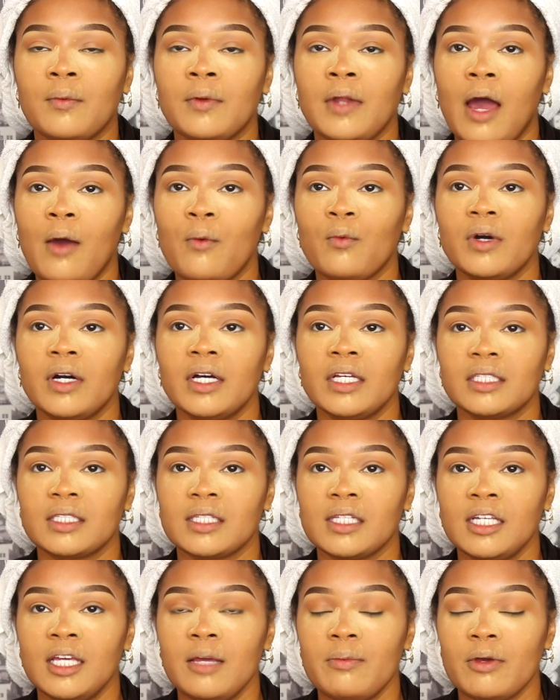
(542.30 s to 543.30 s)
when I was
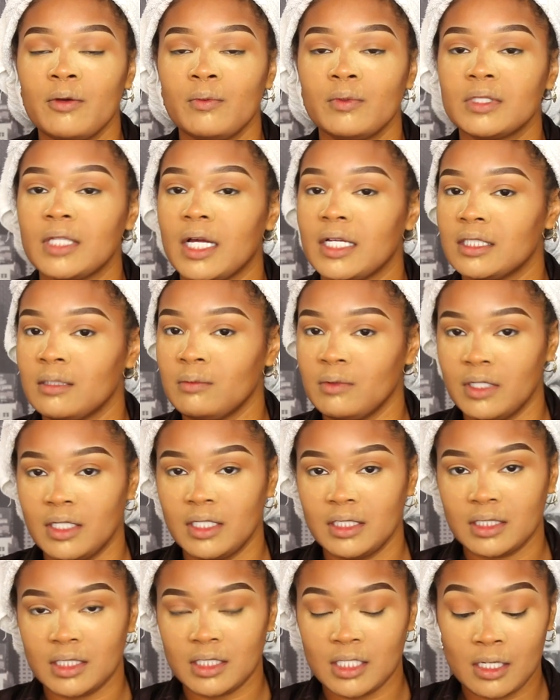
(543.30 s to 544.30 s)
asleep, it was like some
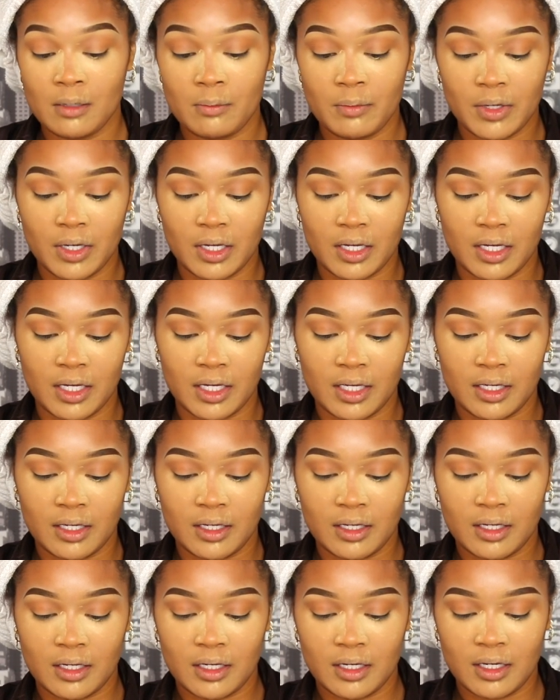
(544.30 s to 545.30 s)
good sleep, but
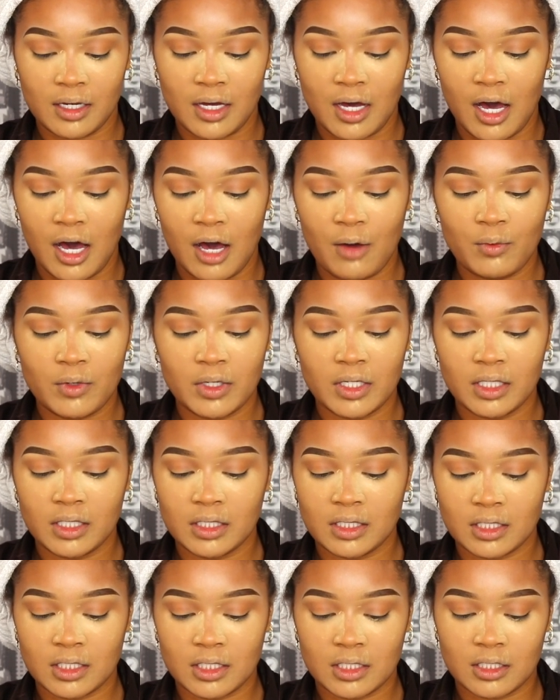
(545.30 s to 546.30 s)
I
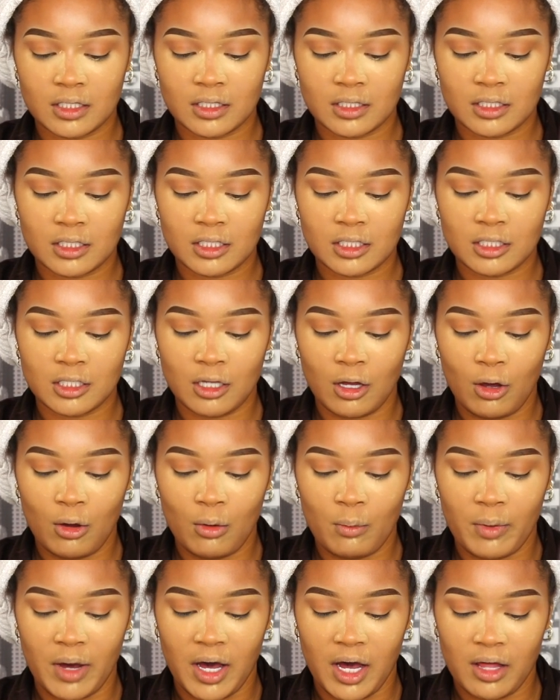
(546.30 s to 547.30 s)
was
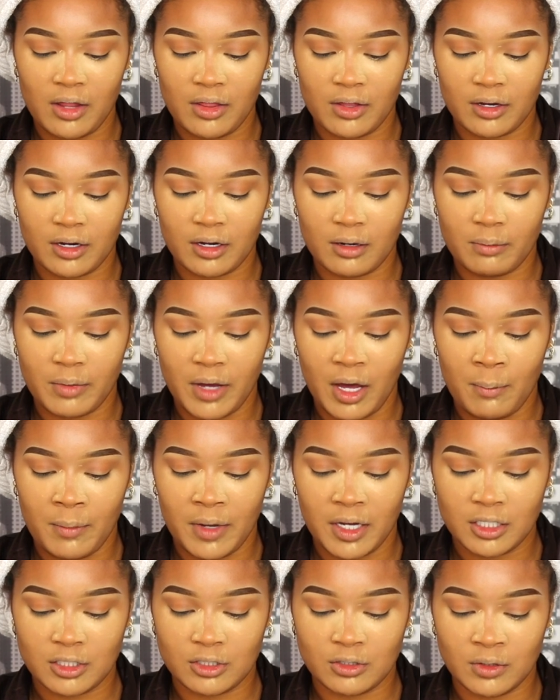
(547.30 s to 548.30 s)
so bothered by
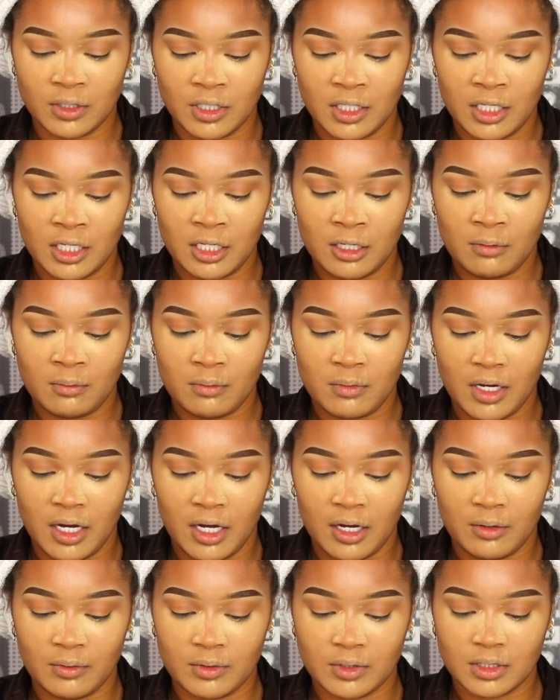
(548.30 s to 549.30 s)
my dream.
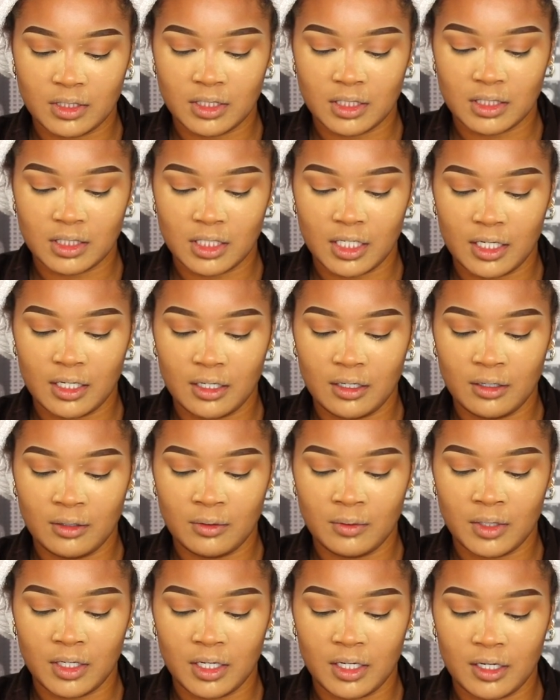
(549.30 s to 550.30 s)
I was just like,
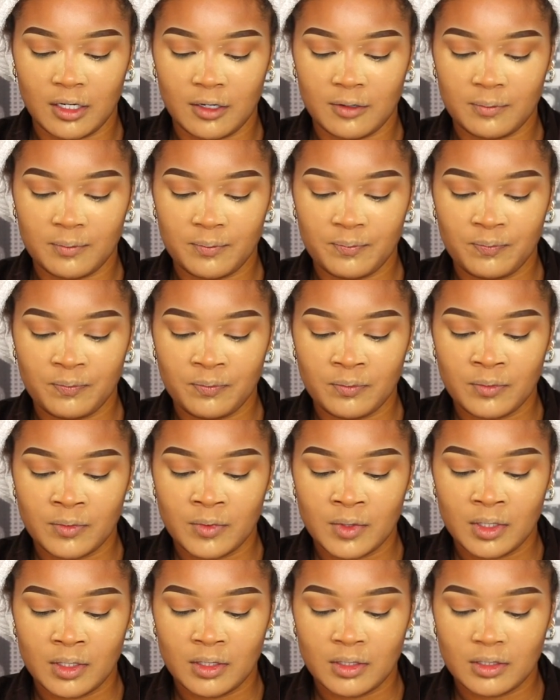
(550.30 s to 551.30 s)
oh nah.
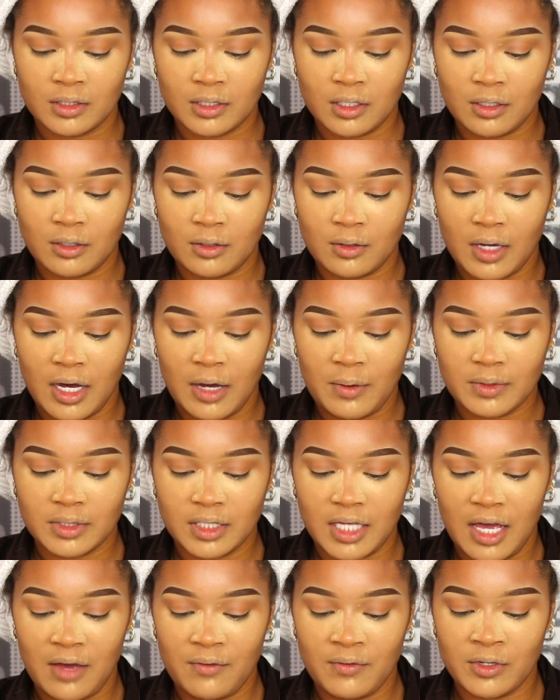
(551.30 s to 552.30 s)
So I was
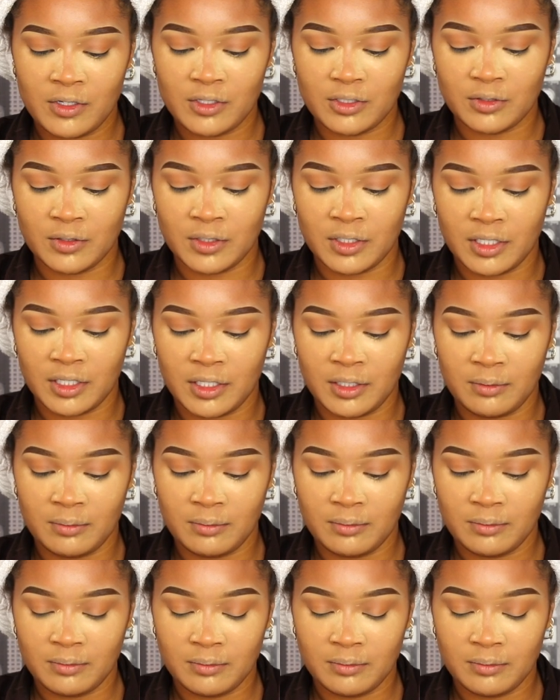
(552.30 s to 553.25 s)
having a dream,